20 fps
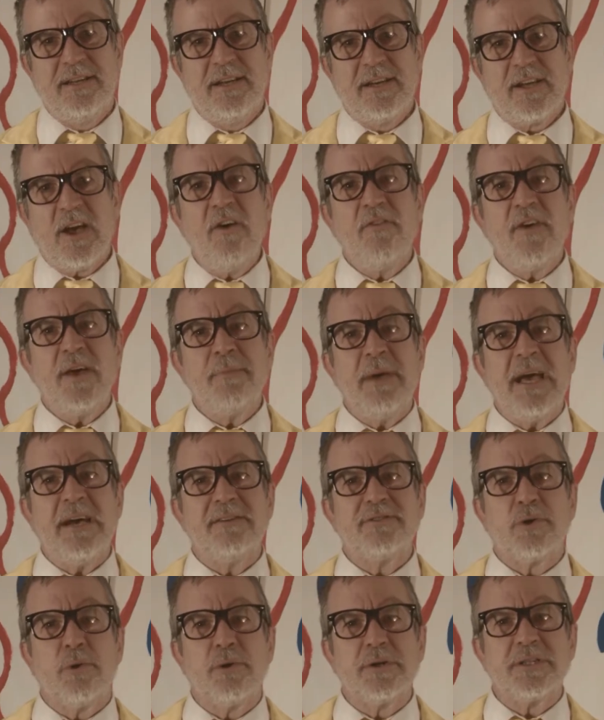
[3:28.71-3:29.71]
COVID may
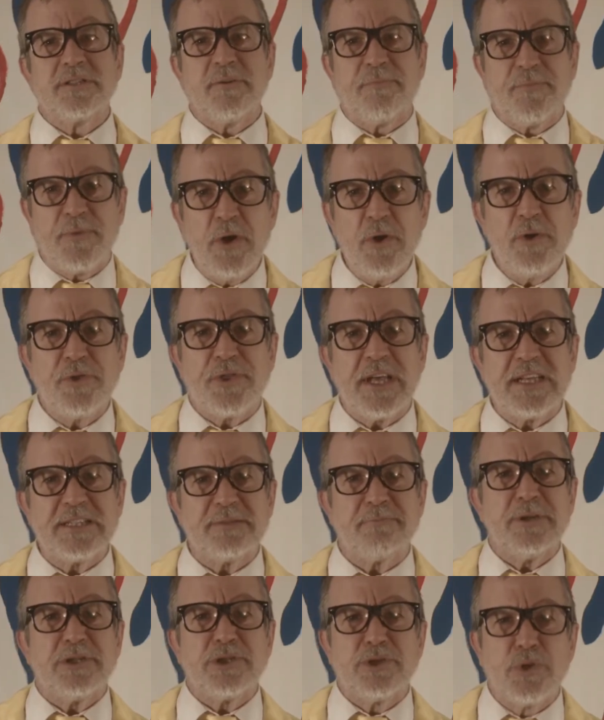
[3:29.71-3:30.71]
have taught us a few things,
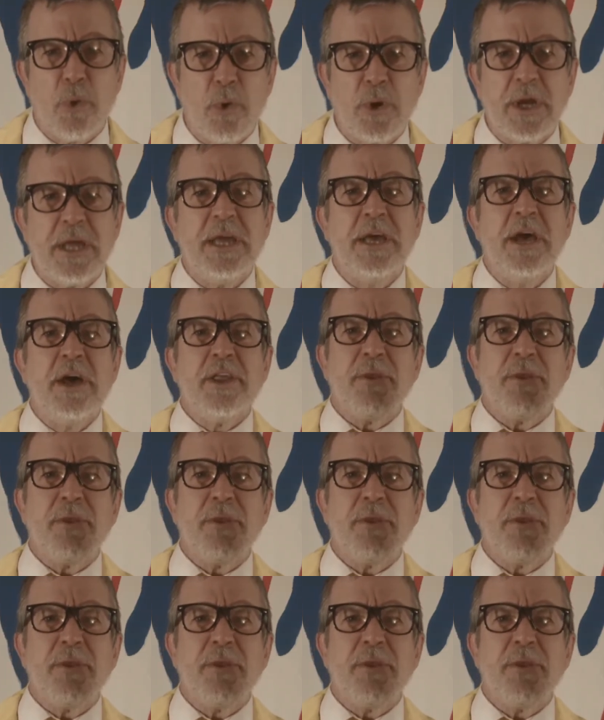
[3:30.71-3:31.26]
but surely